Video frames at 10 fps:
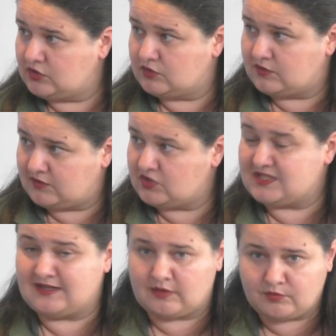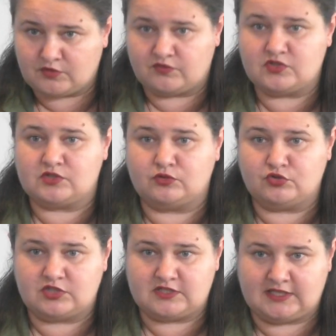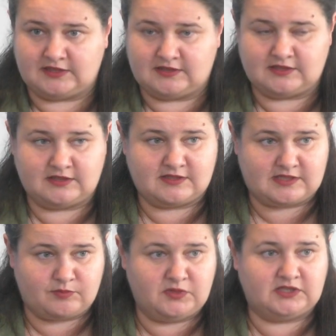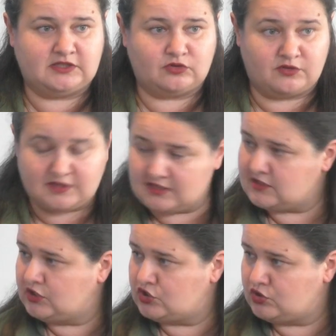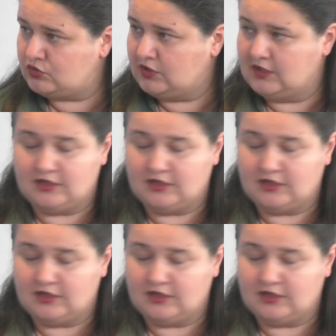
You know, there is a number of resolutions that uh, submitted on this issue,